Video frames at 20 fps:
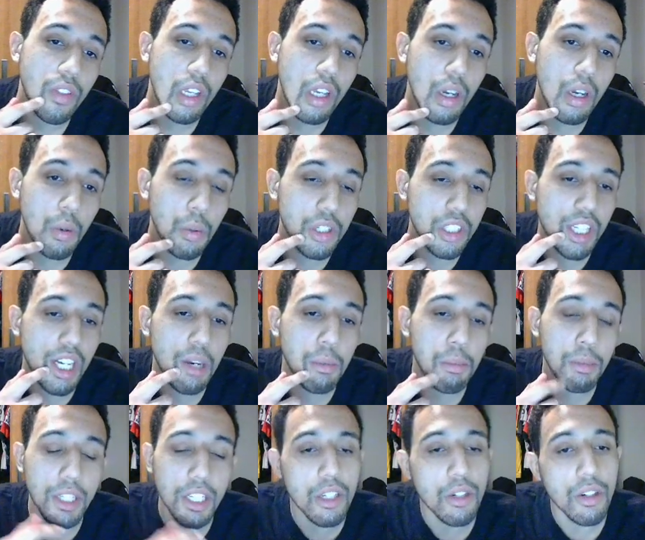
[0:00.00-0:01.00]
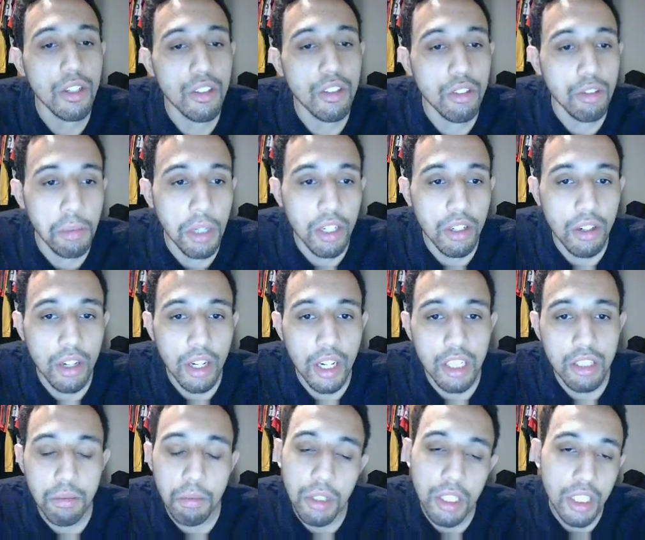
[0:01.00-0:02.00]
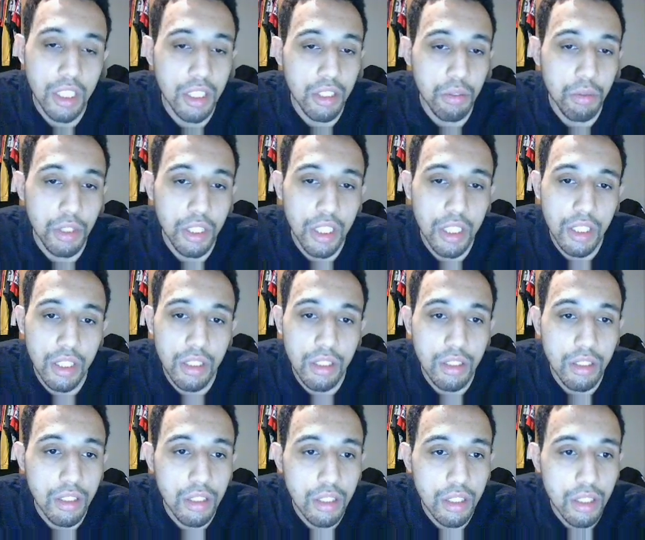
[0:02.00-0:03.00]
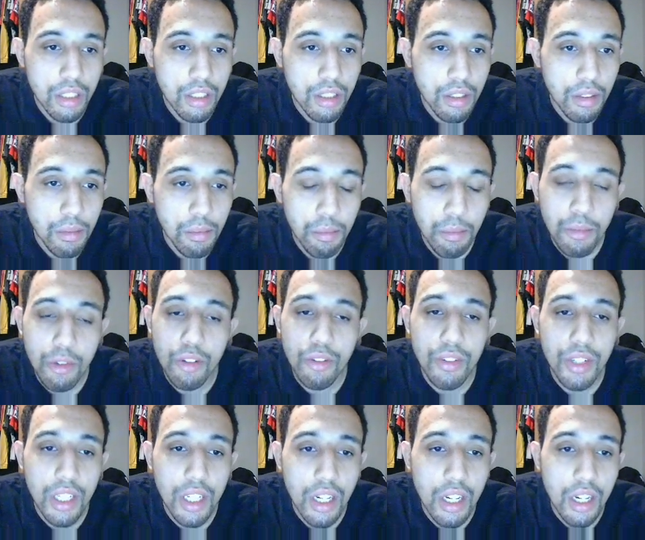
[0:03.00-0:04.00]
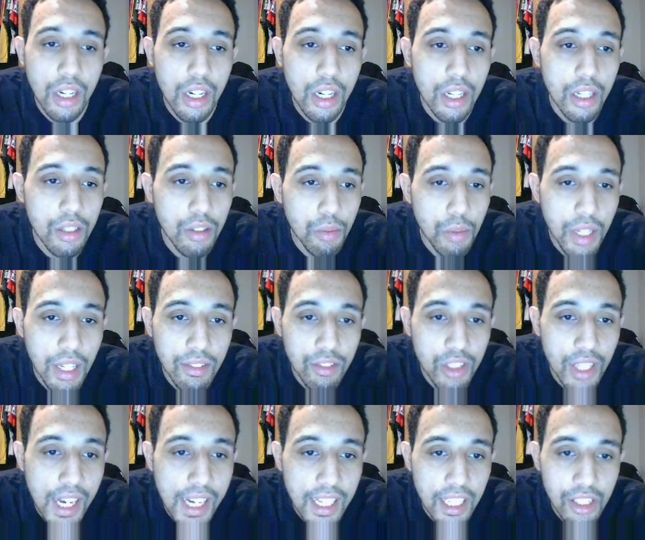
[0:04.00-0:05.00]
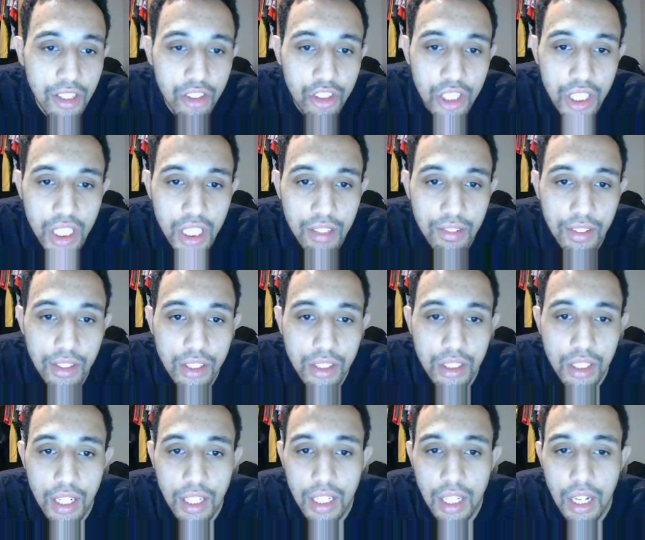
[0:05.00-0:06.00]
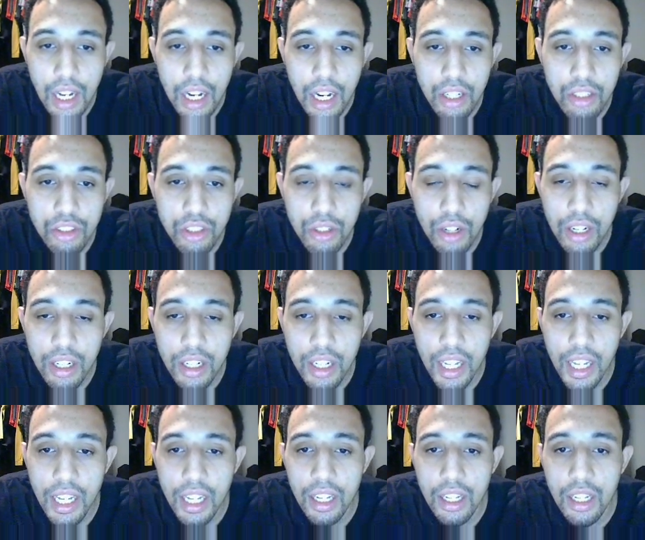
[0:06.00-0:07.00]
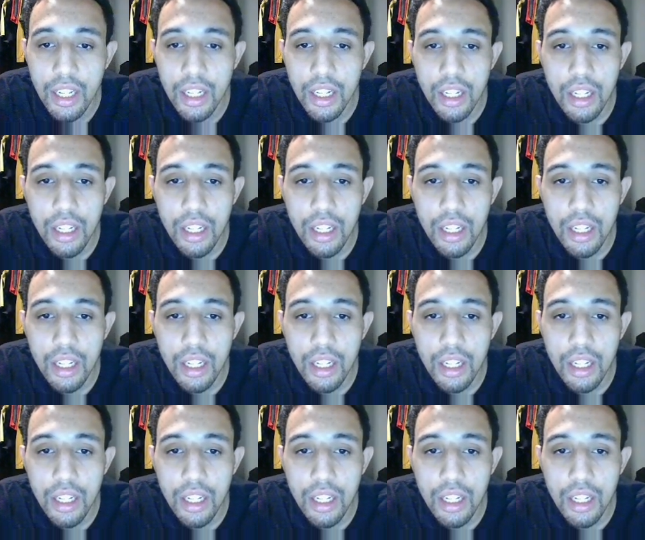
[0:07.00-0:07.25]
I wish I got Biko at those better odds, but it is what it is. Moving on, we have Jackie Jean versus Alejandro Arca.